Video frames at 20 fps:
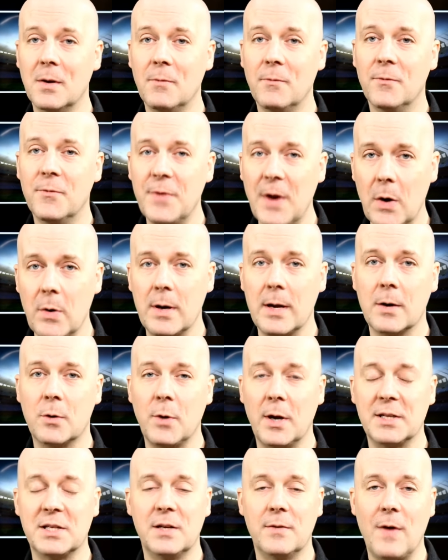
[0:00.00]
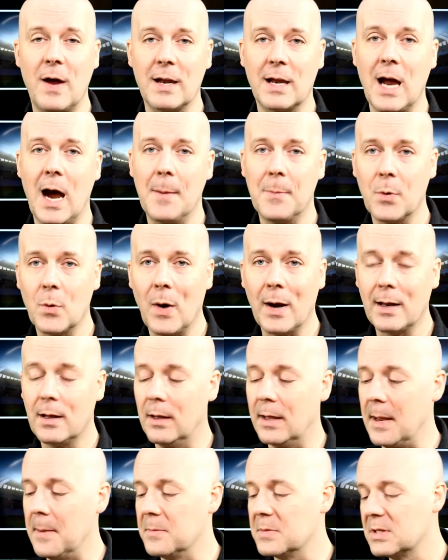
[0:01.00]
very aggressive on copyright
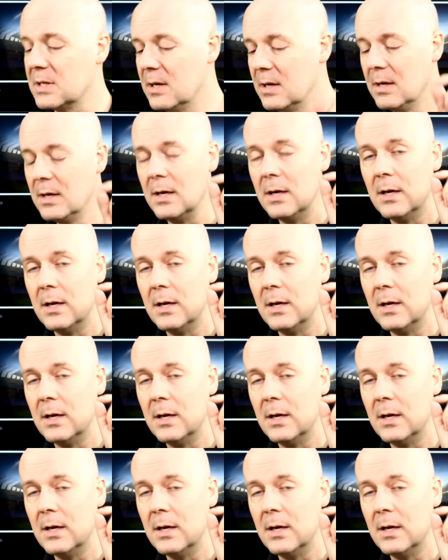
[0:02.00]
claims.